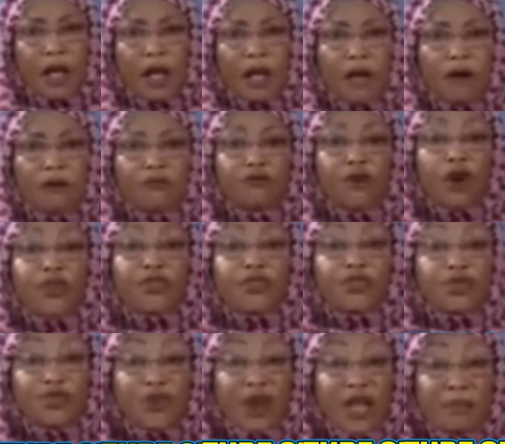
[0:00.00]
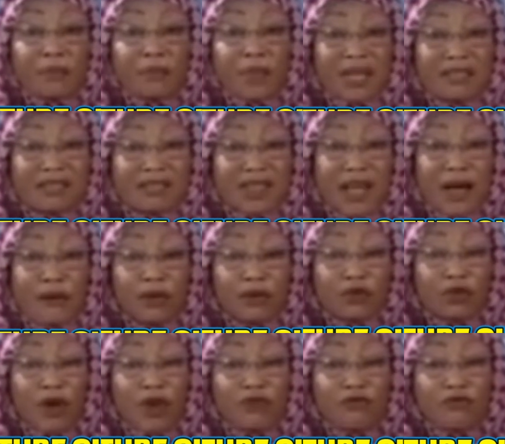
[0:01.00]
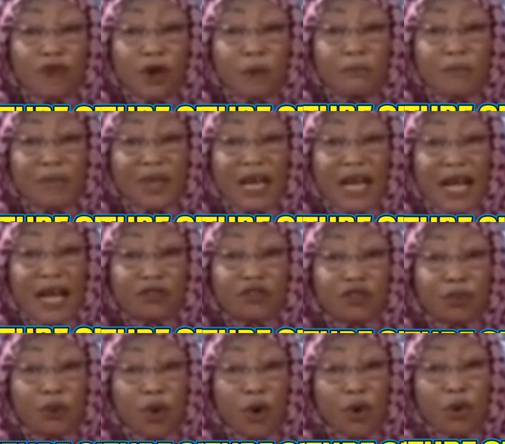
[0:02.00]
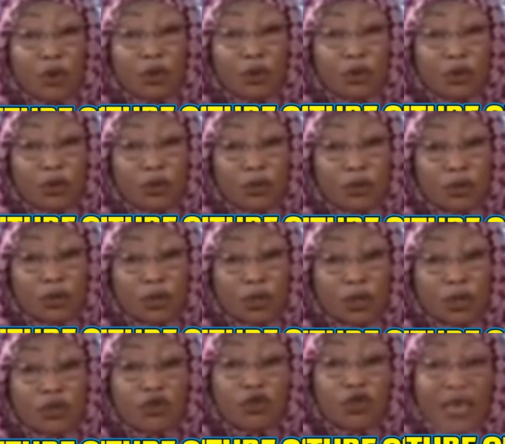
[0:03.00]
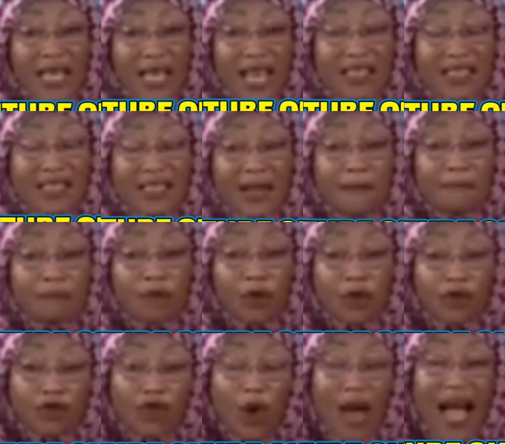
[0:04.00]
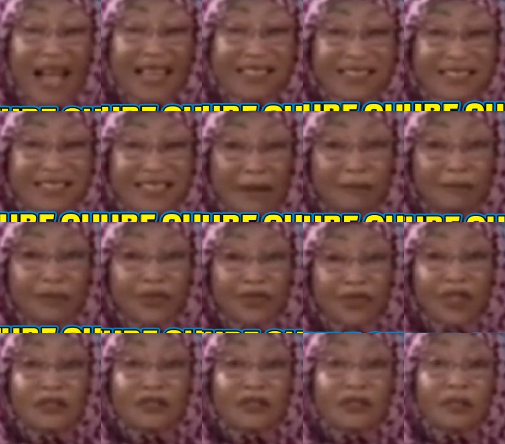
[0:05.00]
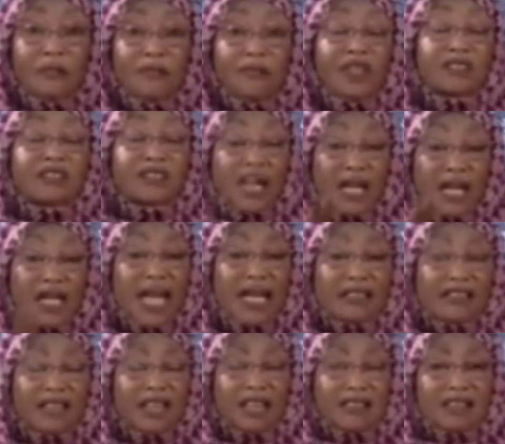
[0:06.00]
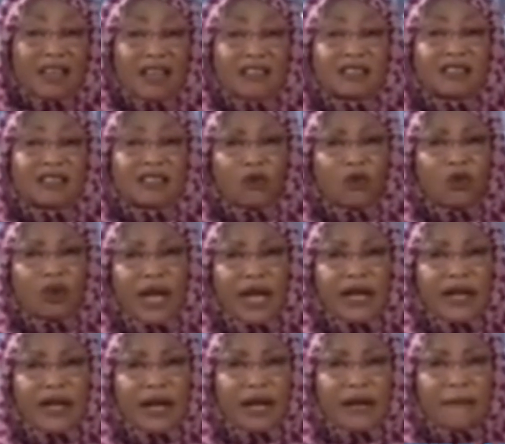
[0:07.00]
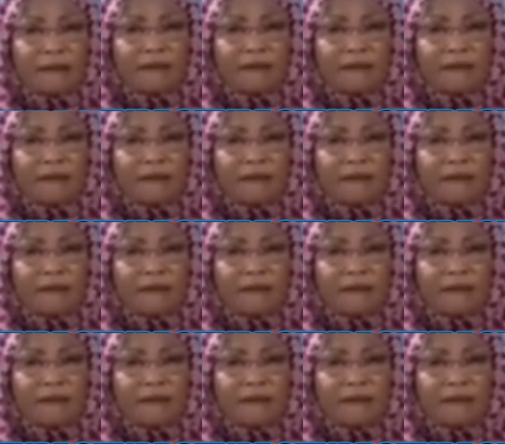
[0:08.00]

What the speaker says: For 3 months, I was going from pillar to pole to get them to accept this. They say, yes, it's a good idea.